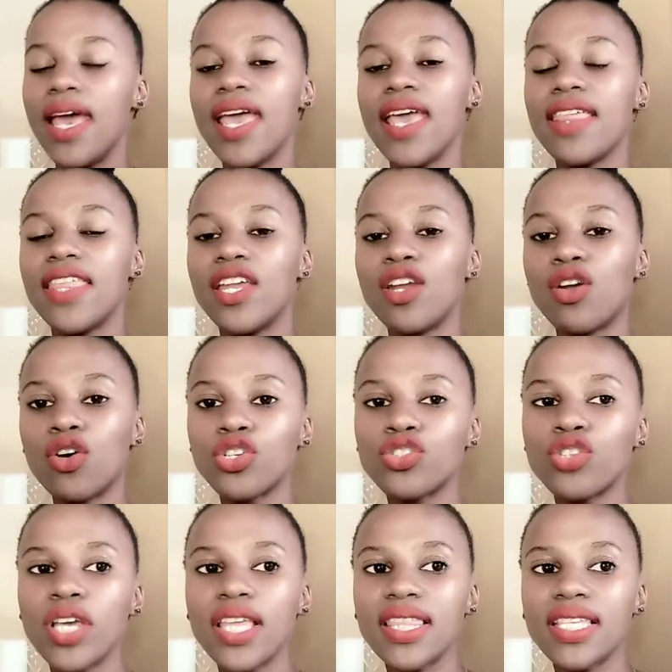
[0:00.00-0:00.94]
And then
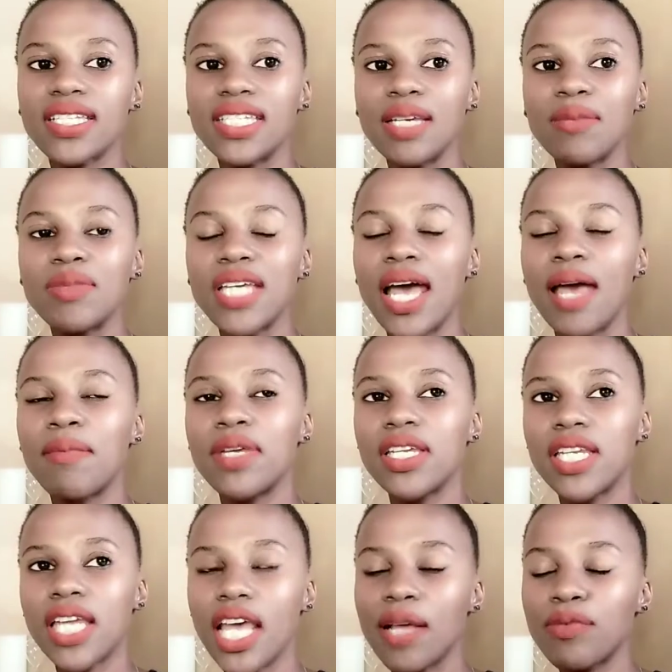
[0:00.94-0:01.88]
also at the same time,
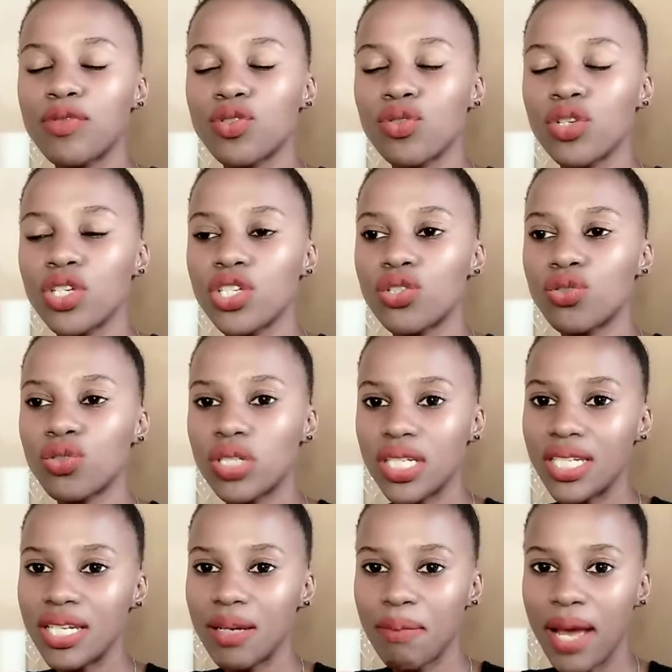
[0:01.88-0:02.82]
it helps you into
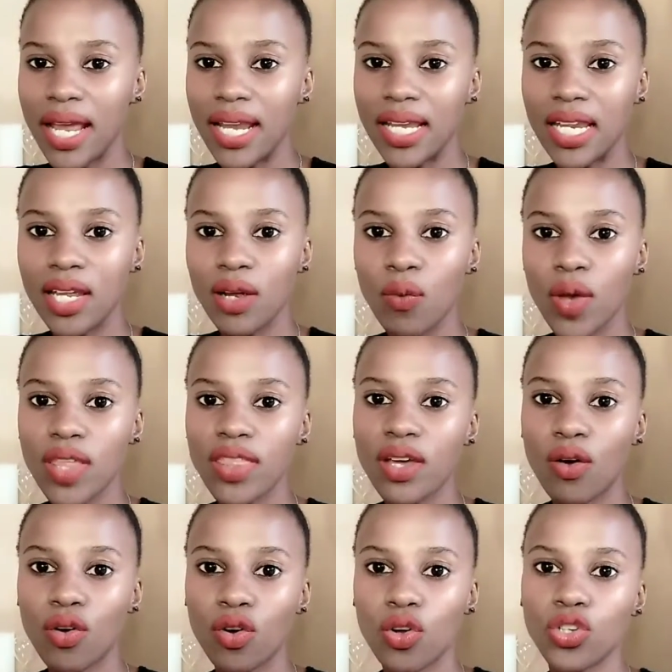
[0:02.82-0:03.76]
determining whether
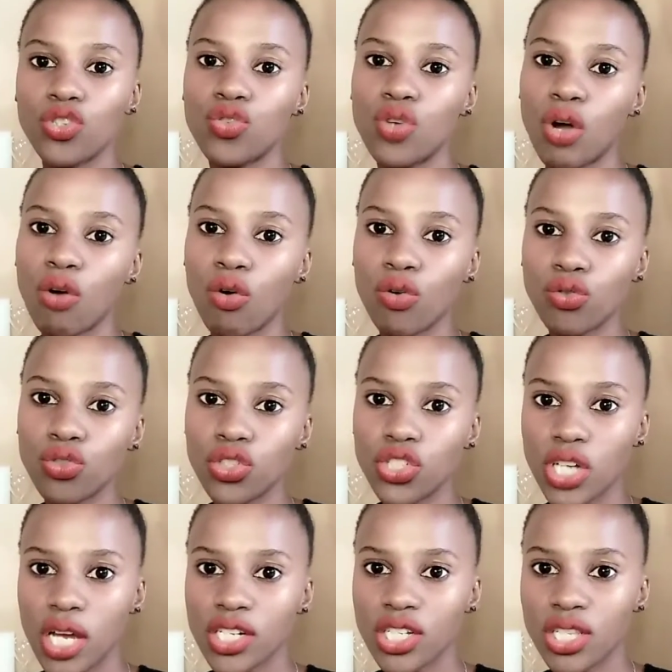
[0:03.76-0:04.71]
or not you are going to
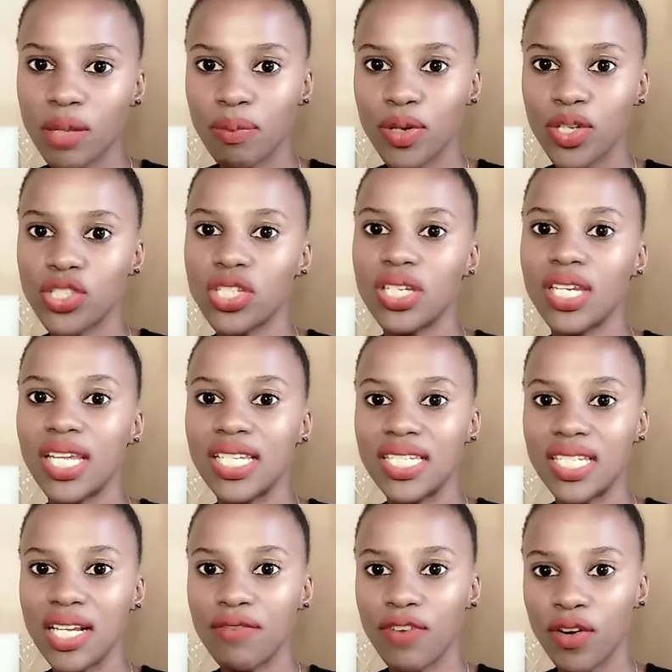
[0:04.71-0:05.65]
charge the person a
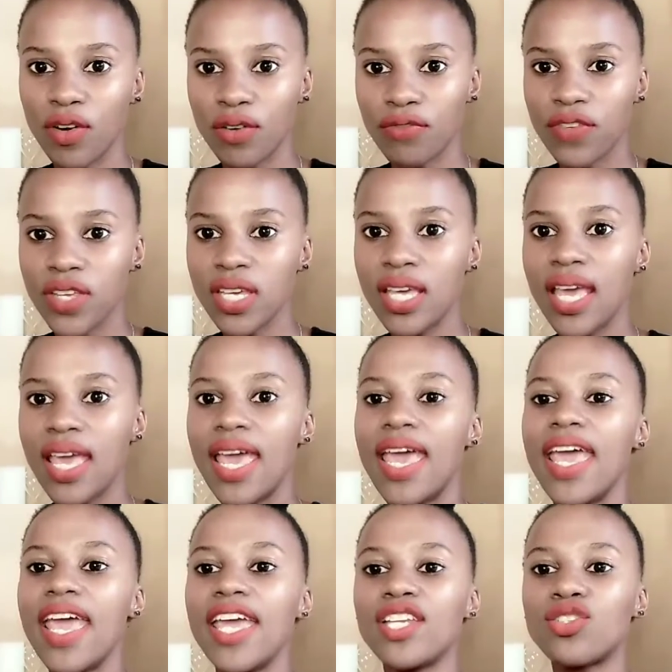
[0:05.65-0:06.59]
delivery fee.
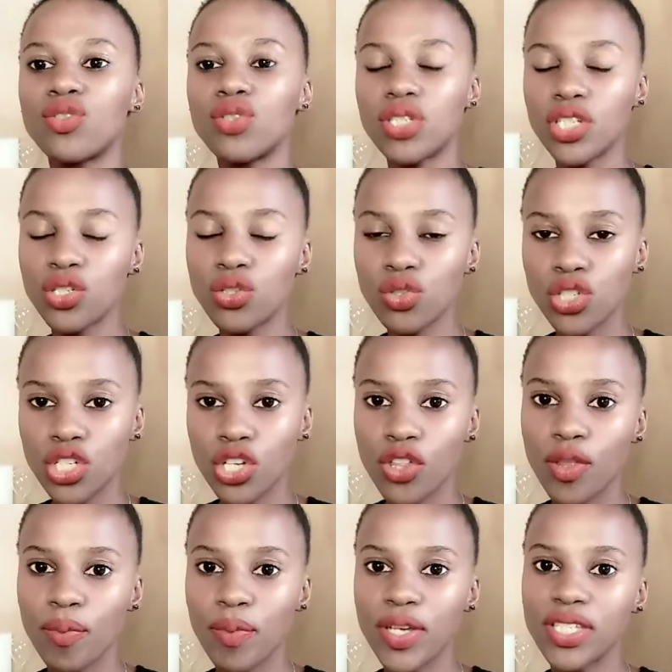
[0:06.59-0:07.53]
And you need to tell
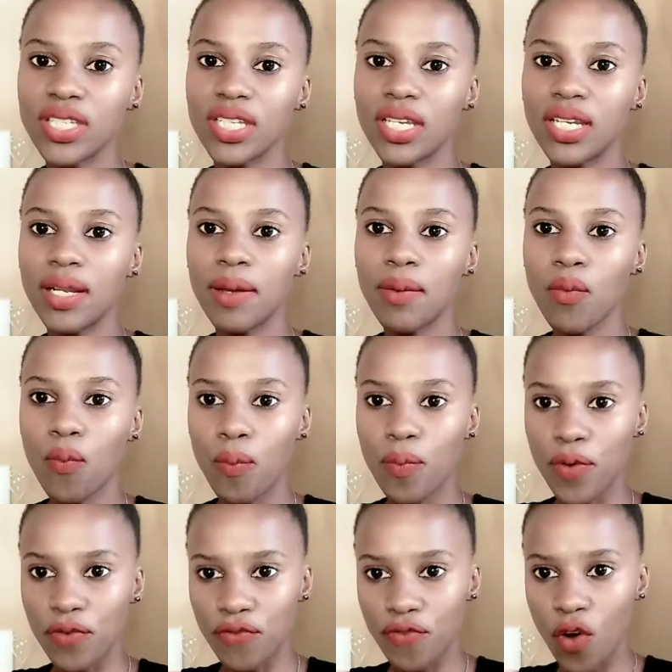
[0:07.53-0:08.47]
the person
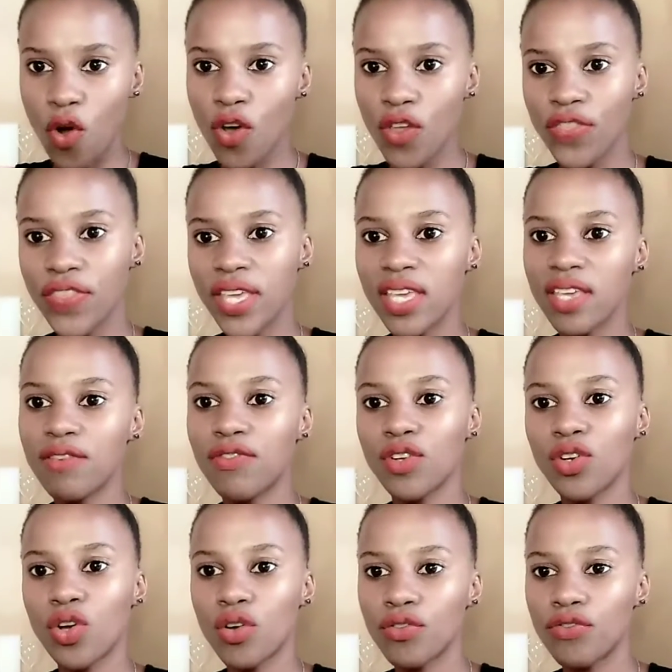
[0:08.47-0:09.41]
before they
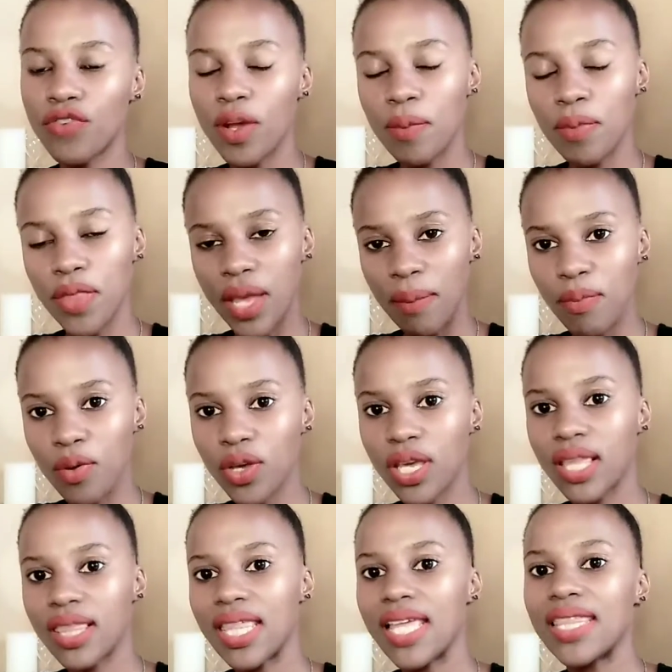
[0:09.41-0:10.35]
even confirm their
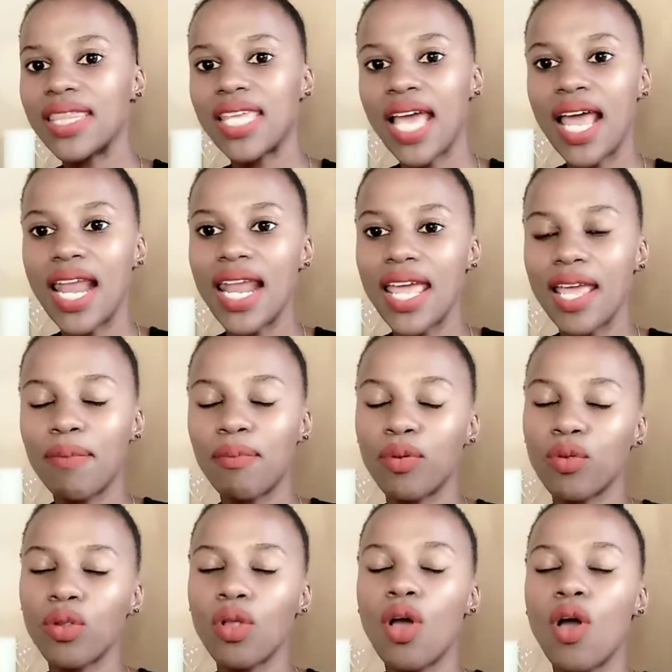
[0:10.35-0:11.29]
booking that they are
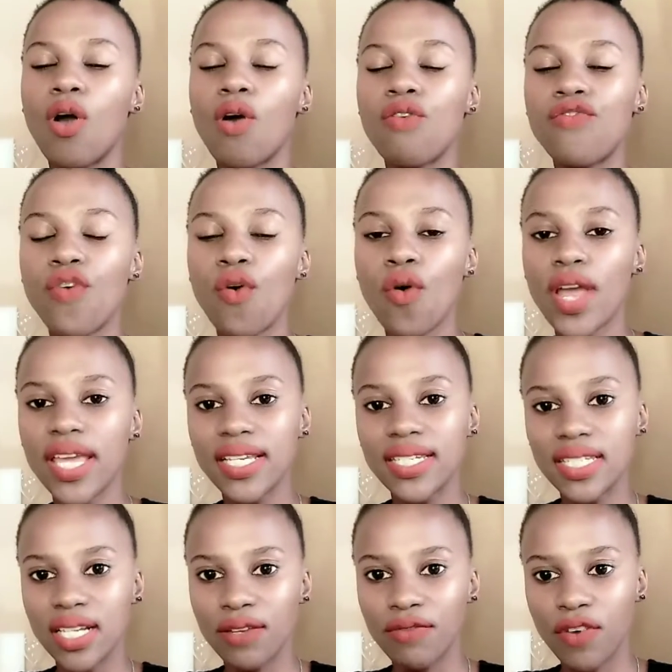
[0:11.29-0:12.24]
liable for a
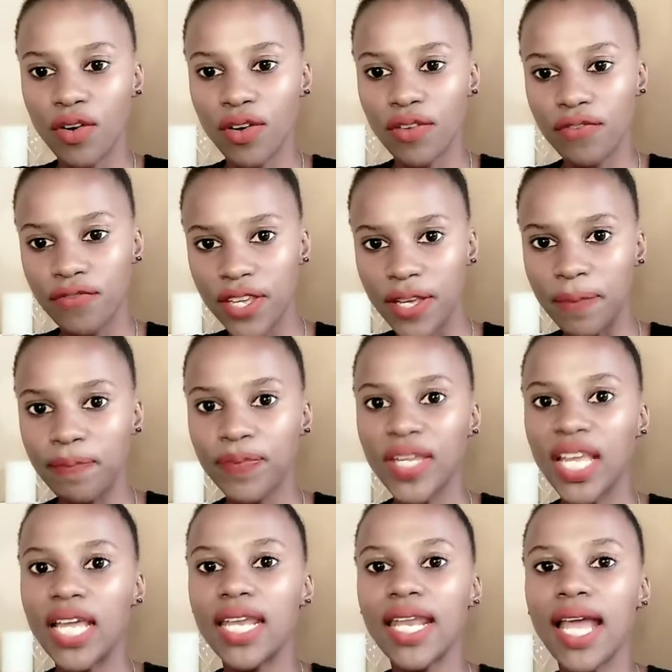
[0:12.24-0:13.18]
delivery fee.
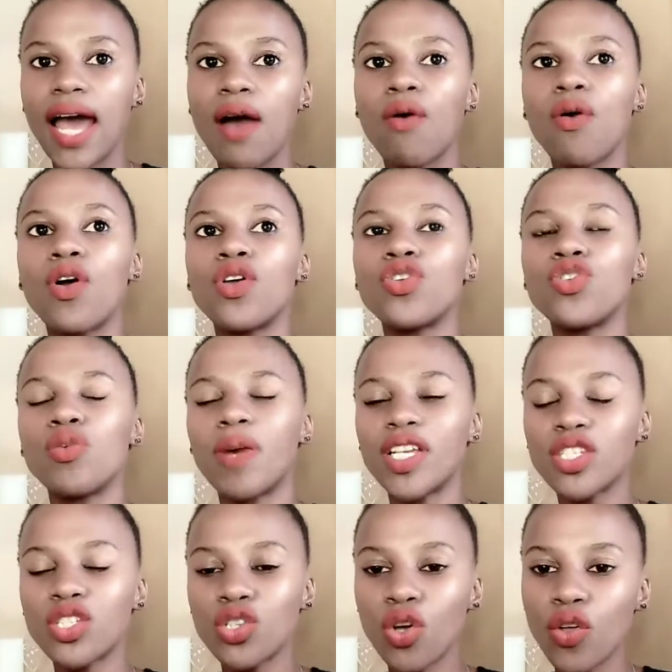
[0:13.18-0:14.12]
Now, you
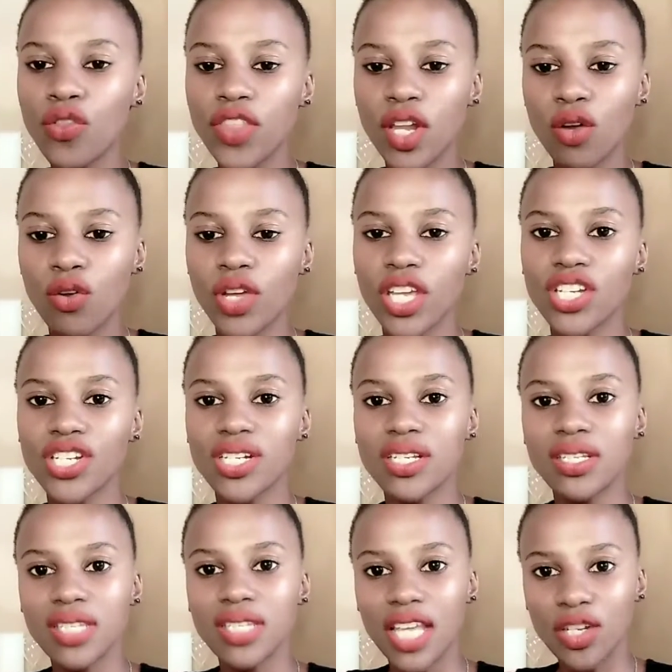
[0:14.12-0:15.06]
must know the
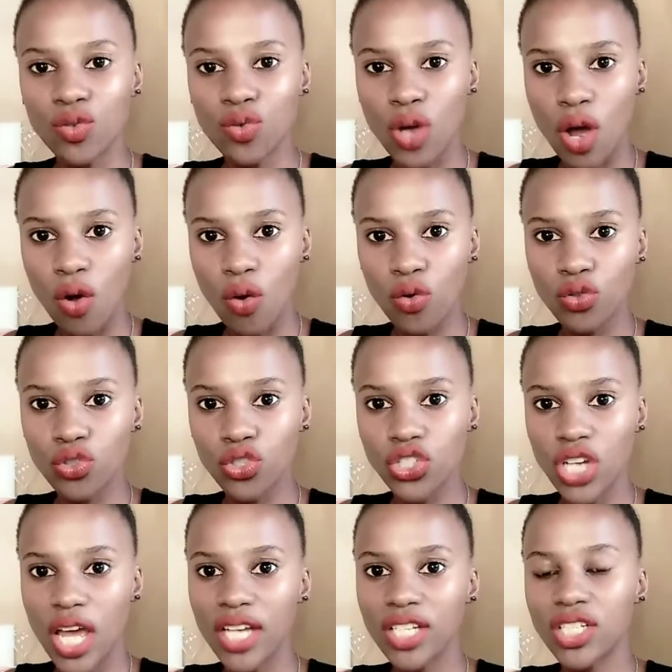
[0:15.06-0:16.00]
locations that you are going to
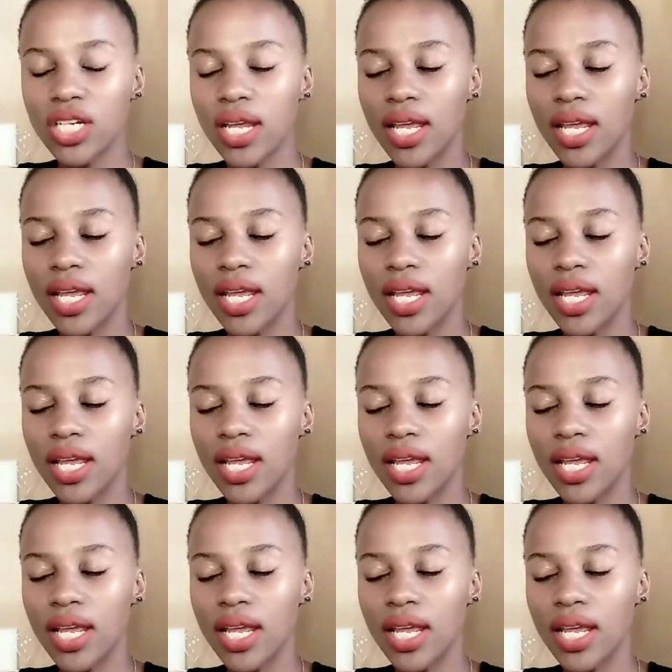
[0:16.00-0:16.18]
charge